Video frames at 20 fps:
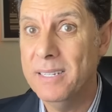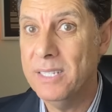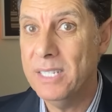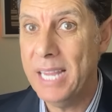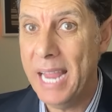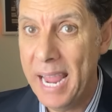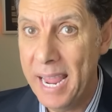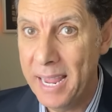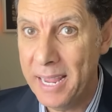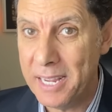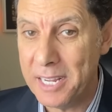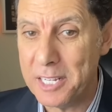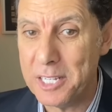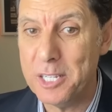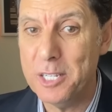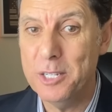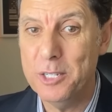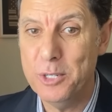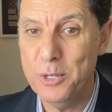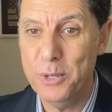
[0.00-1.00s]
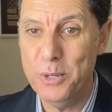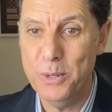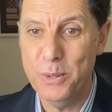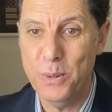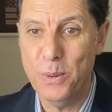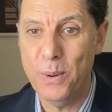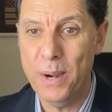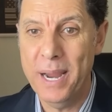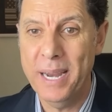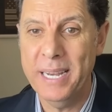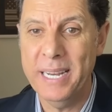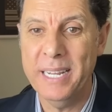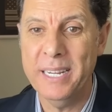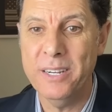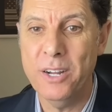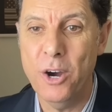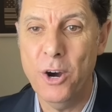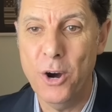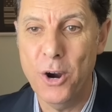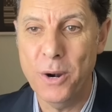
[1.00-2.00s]
tanks to
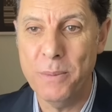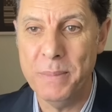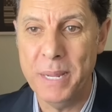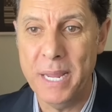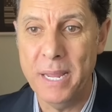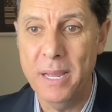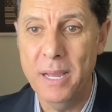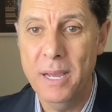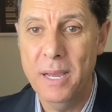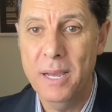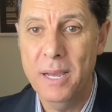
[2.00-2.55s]
Ukrainian army.